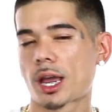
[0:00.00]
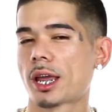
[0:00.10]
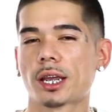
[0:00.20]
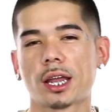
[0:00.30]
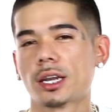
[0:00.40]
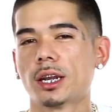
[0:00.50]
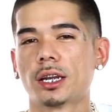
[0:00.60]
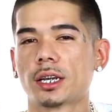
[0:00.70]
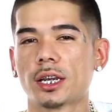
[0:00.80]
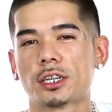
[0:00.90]
I ain't got
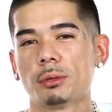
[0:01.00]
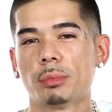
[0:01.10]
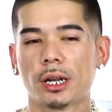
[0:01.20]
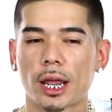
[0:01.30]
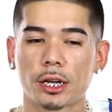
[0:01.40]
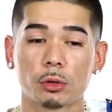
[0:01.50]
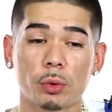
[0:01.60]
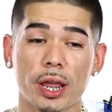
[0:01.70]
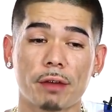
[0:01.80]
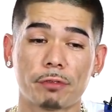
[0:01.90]
nothing against it, but like the
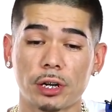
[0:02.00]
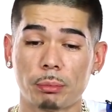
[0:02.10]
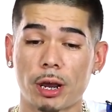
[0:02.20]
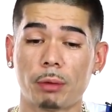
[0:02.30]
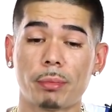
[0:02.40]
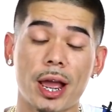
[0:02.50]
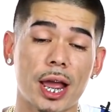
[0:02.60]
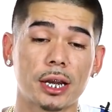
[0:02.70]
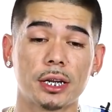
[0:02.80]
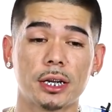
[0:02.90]
way I feel about
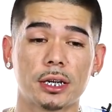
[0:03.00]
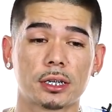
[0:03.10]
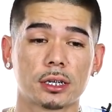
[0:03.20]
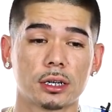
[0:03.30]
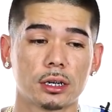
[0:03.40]
mine is,